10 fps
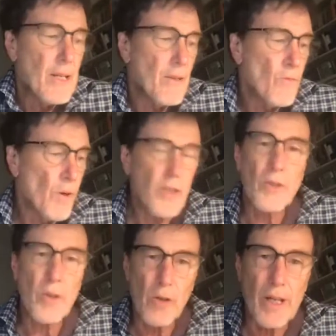what you're
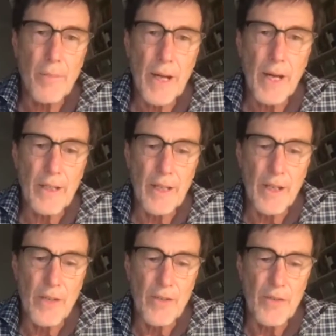talking about
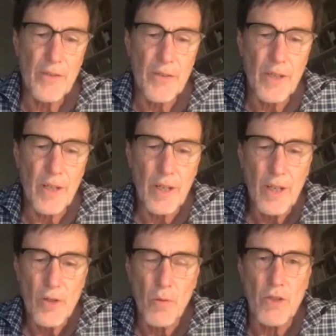is
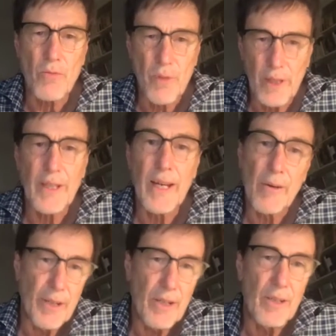what's really
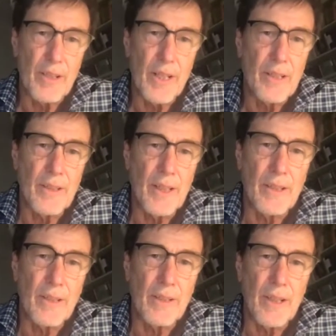going on.
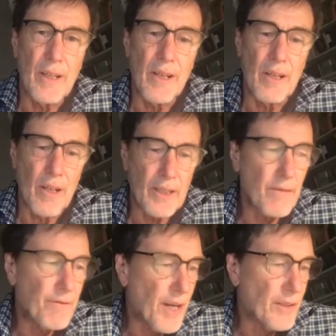And I like
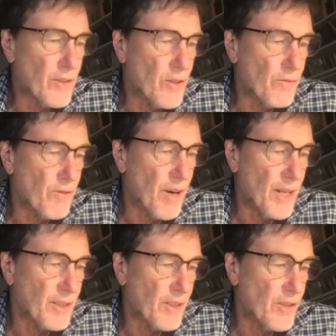the fact that you've
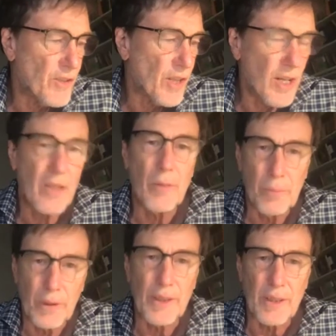grounded it so
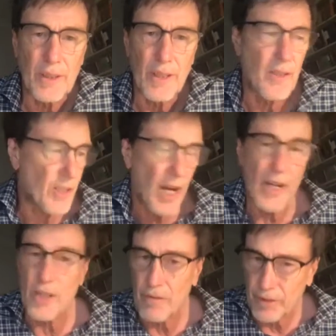completely, in this
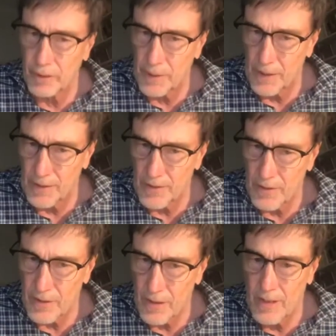case in Philippians.